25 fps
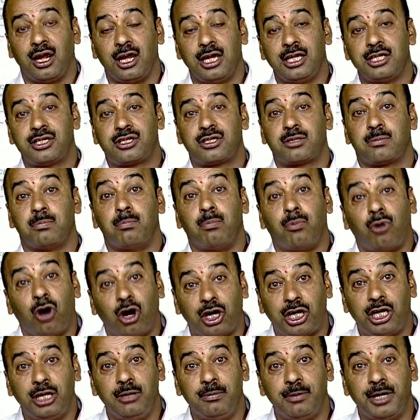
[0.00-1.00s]
is
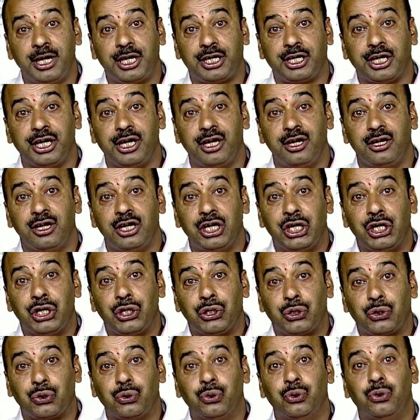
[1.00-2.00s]
motivated
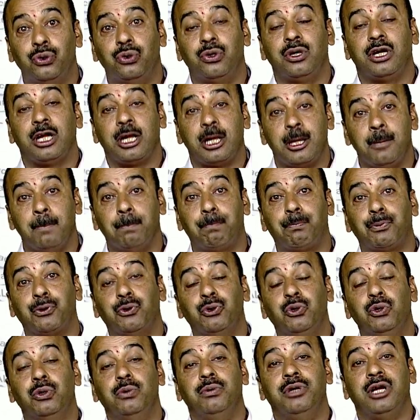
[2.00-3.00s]
to
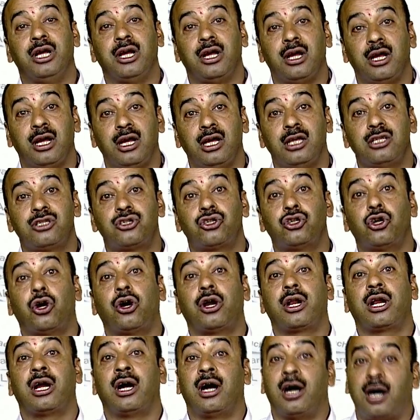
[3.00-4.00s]
improve his
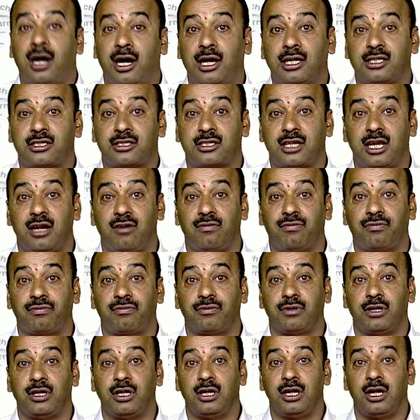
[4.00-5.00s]
or
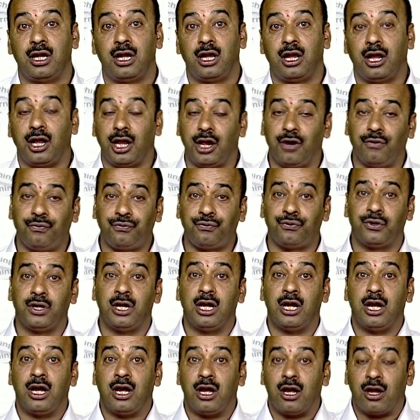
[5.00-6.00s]
herself. If
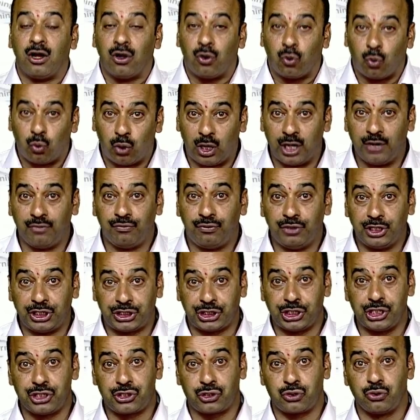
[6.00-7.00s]
one
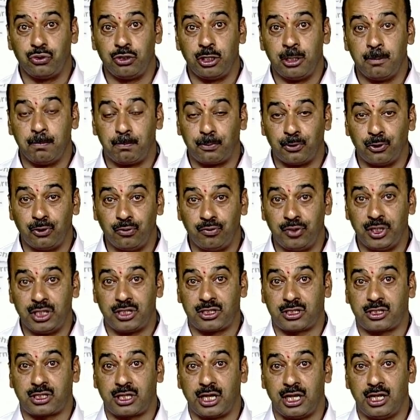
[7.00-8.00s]
wishes to improve
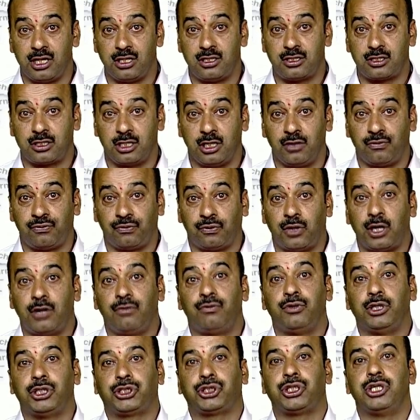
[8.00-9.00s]
his skills, if
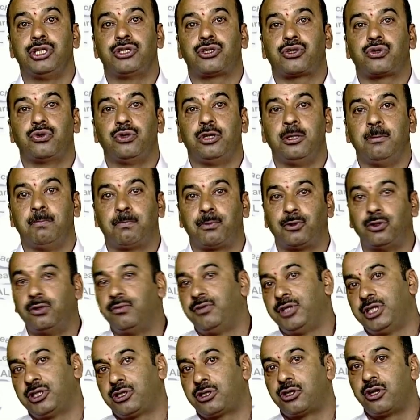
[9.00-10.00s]
one wishes to
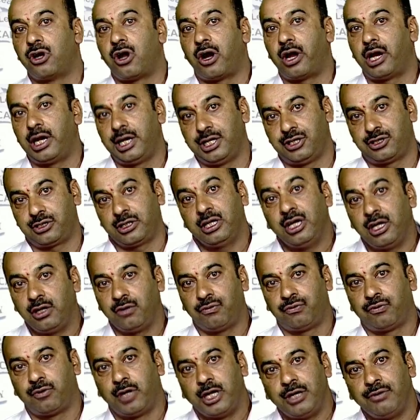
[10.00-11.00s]
improve his knowledge,
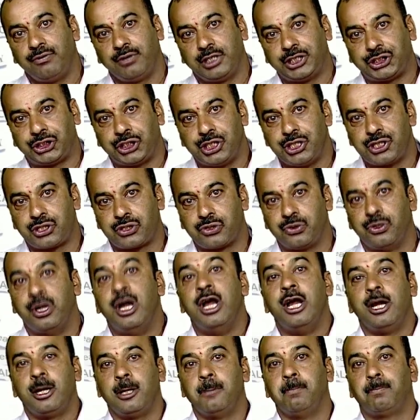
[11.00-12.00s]
if one wishes
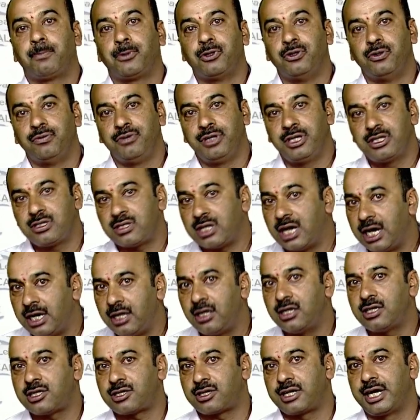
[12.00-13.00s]
to improve his
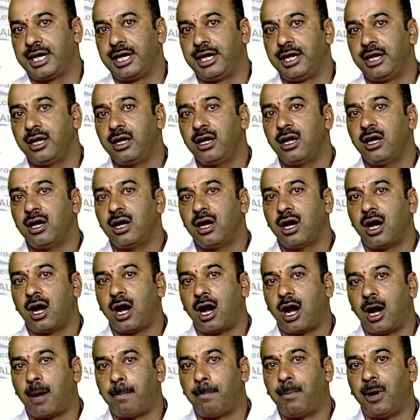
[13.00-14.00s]
understanding
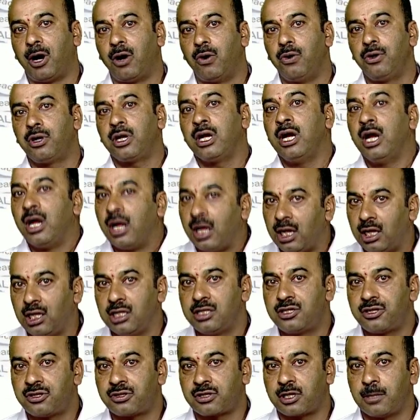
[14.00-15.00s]
about
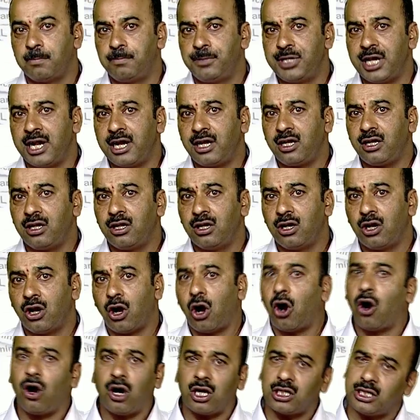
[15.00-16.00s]
his subject
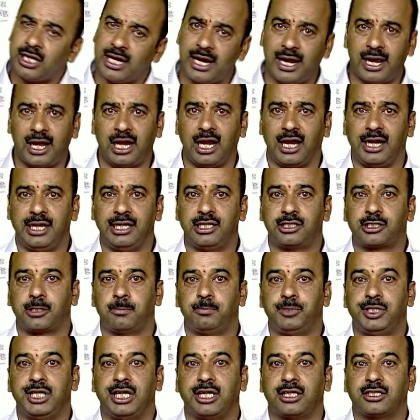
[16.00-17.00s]
or the allied
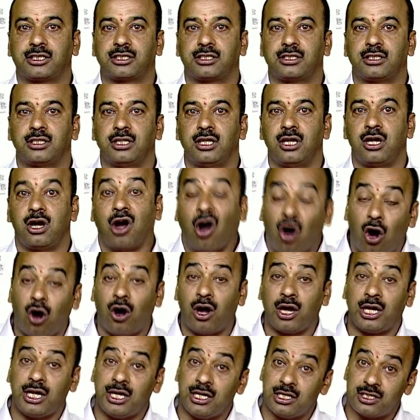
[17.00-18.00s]
subjects
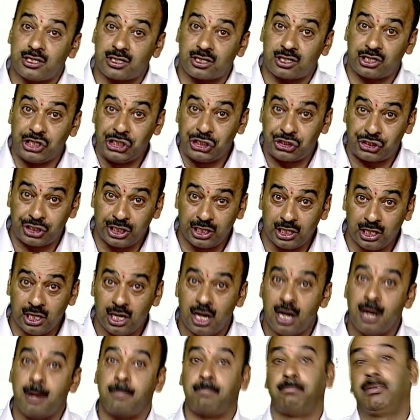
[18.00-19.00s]
or his
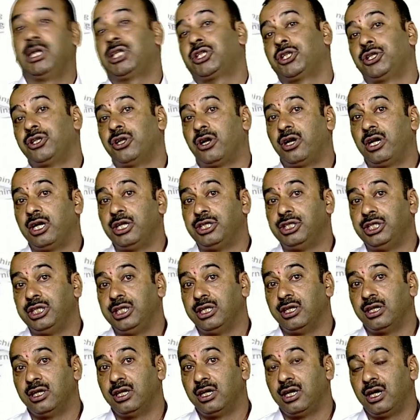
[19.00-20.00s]
teaching
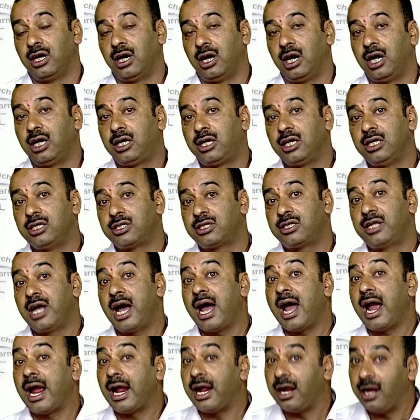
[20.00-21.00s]
methodology. It is
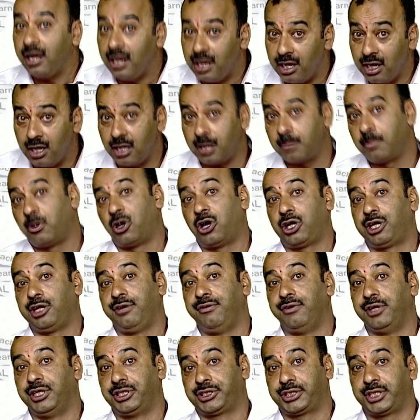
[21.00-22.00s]
the inner
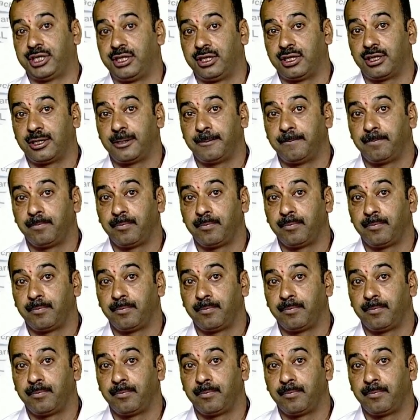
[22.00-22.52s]
motivation.